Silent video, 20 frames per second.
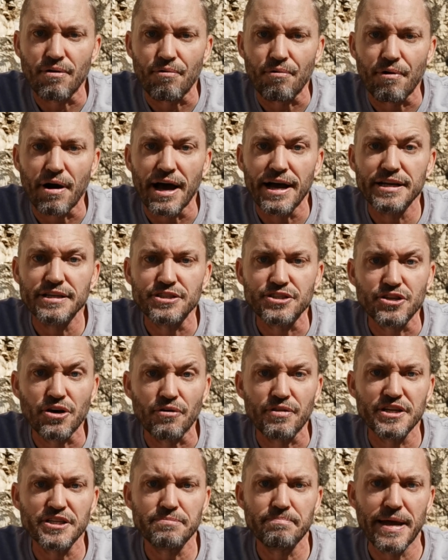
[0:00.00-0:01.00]
right?
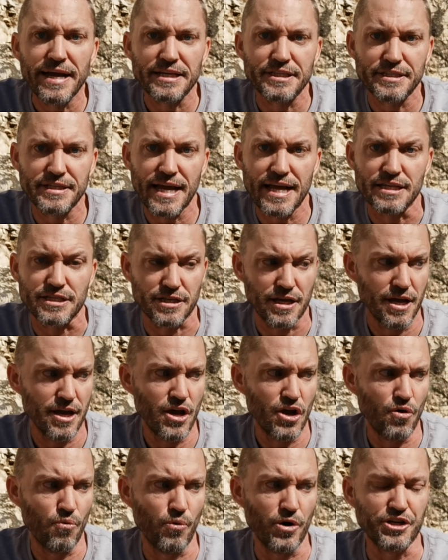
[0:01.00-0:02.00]
So this makes sense.
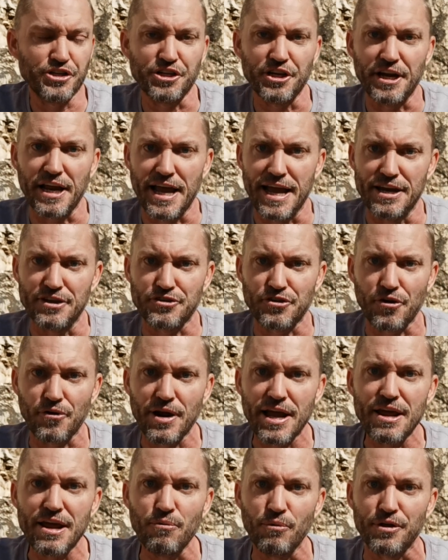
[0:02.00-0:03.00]
We should enter
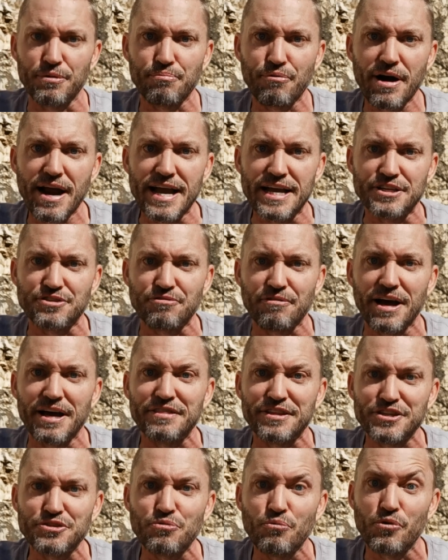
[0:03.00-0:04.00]
in with praise, right?
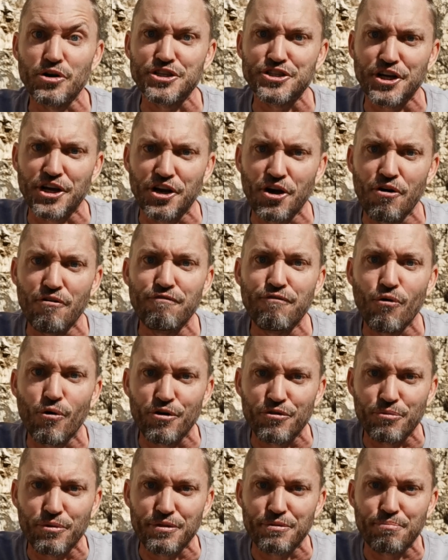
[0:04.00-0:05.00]
We should go
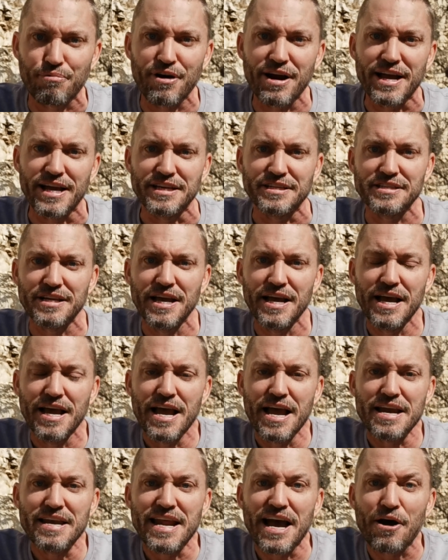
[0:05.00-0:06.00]
forth with praise.
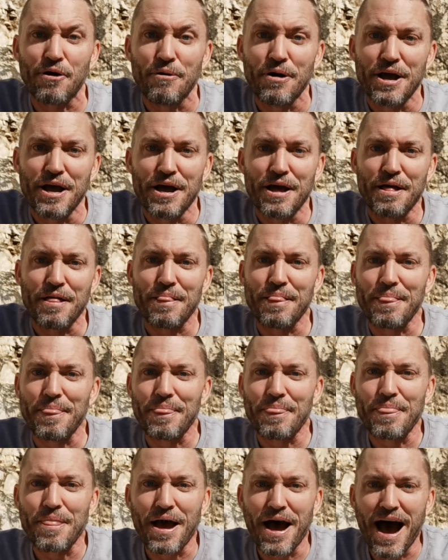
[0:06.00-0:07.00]
Now,
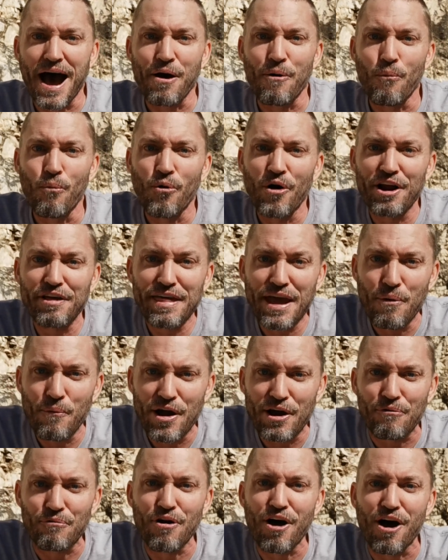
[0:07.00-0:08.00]
where they
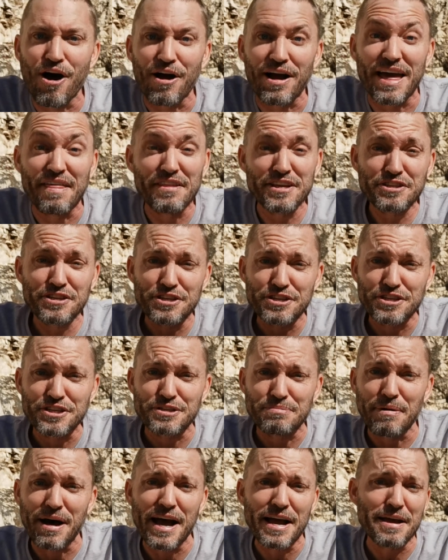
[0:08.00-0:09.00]
went wrong, and this is
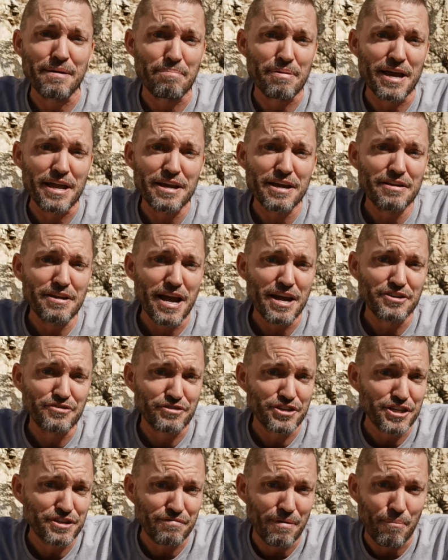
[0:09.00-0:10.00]
just my opinion, and
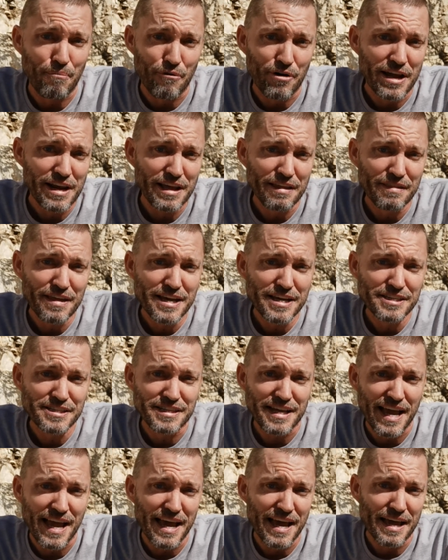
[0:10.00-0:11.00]
just from reading this,
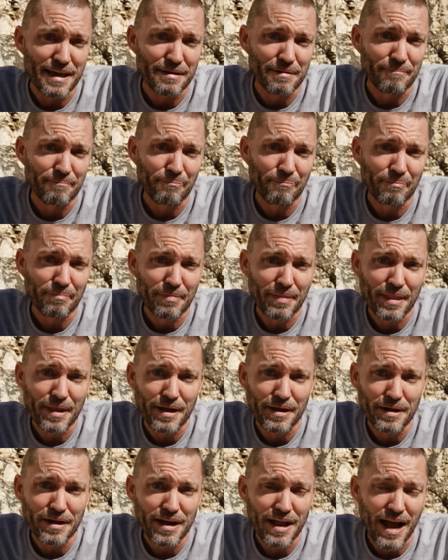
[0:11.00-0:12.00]
and
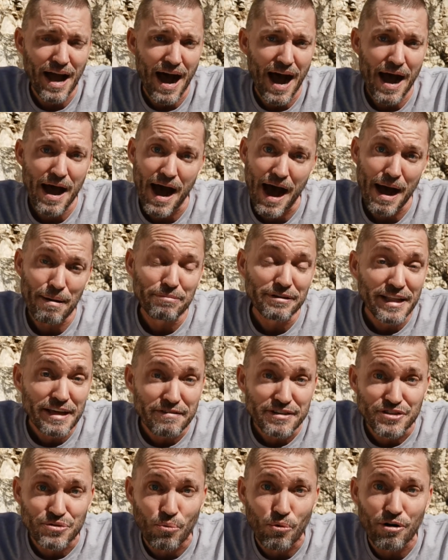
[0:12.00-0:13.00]
I
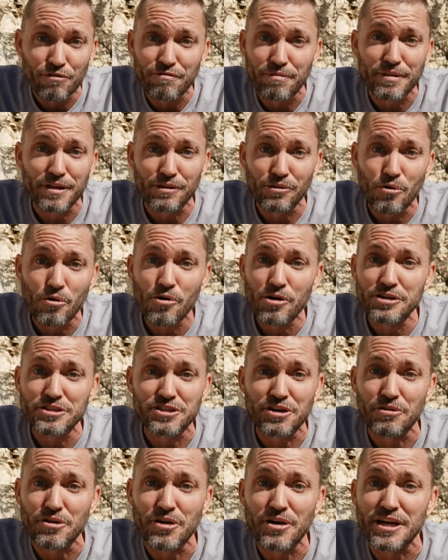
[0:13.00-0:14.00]
believe it's a word from the Lord,
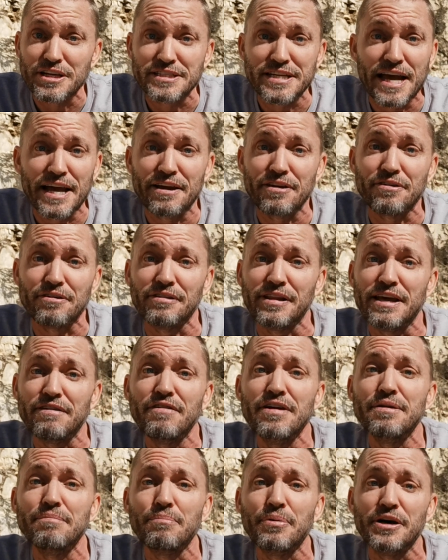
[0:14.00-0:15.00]
so you can take it or leave
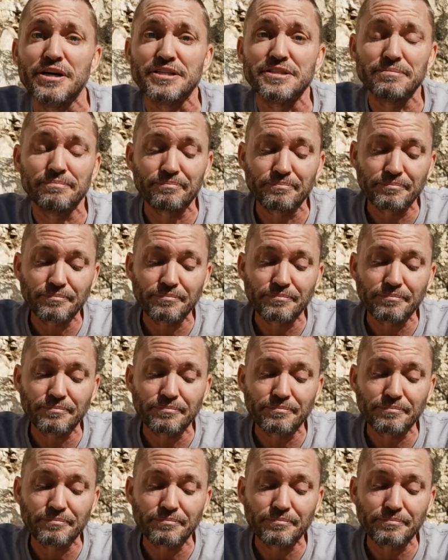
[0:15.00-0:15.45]
it, but